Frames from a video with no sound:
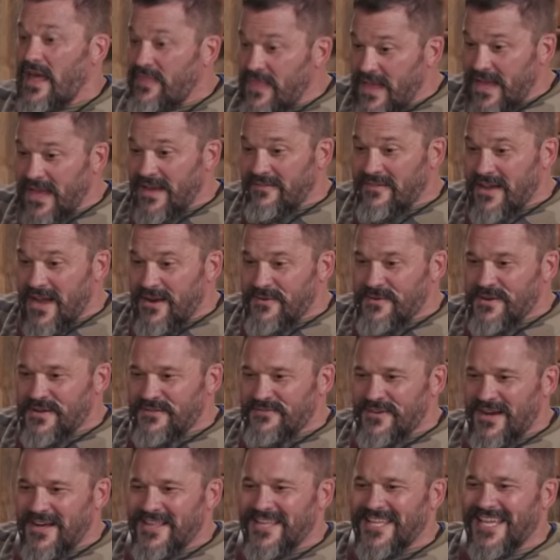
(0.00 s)
I think I've got
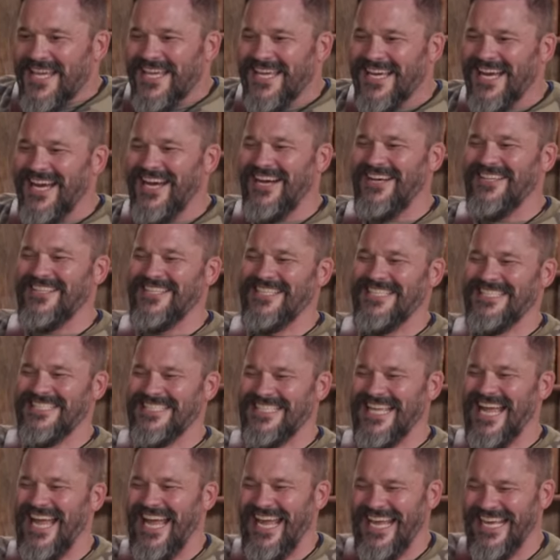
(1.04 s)
rid of my, all
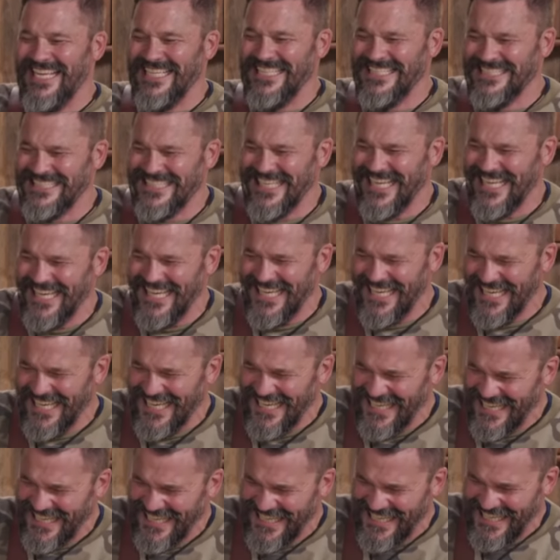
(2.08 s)

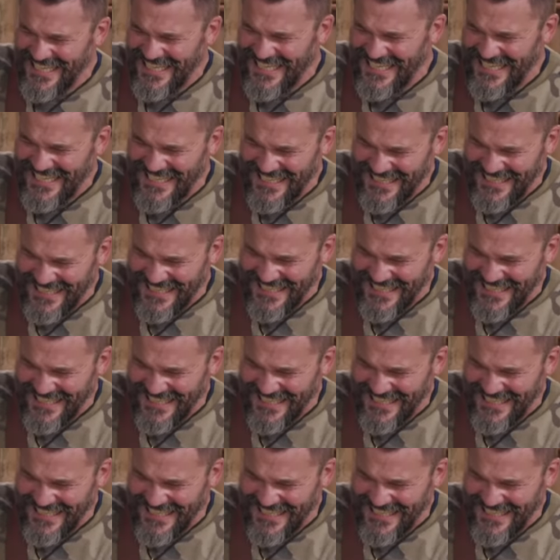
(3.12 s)
the snakes.